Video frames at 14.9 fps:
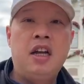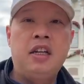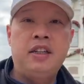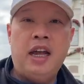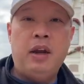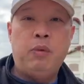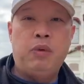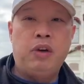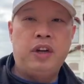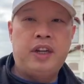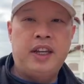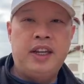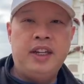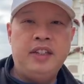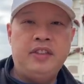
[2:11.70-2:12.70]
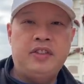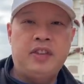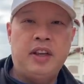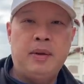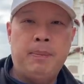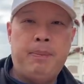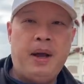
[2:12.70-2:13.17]
network is
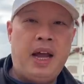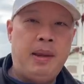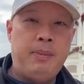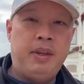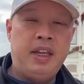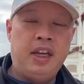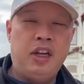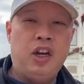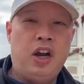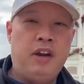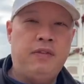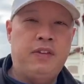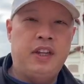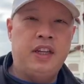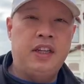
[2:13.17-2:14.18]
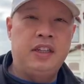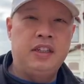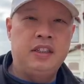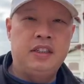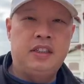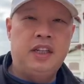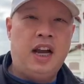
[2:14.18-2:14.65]
Buy Me a Coffee
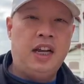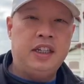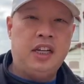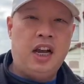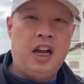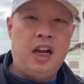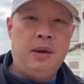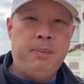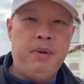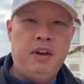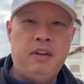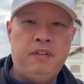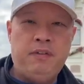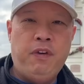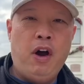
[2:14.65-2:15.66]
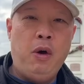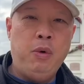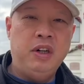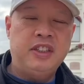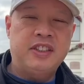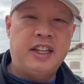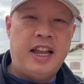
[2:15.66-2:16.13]
youtube.com
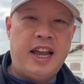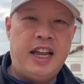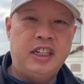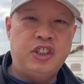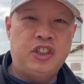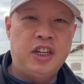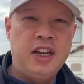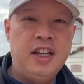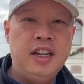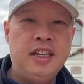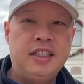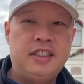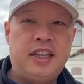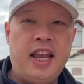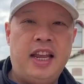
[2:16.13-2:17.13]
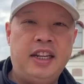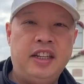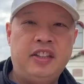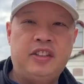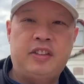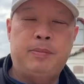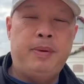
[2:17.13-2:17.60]
forward slash
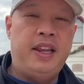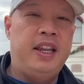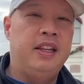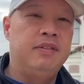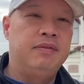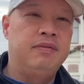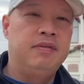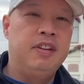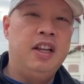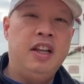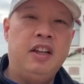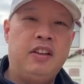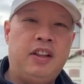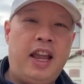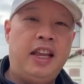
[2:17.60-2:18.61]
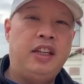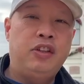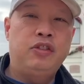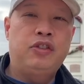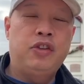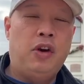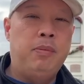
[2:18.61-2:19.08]
tennis spin. Thank you
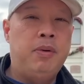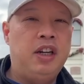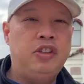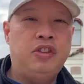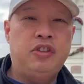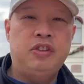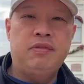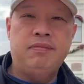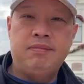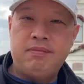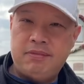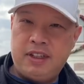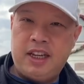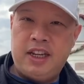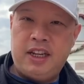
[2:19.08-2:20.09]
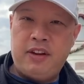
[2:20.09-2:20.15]
so much in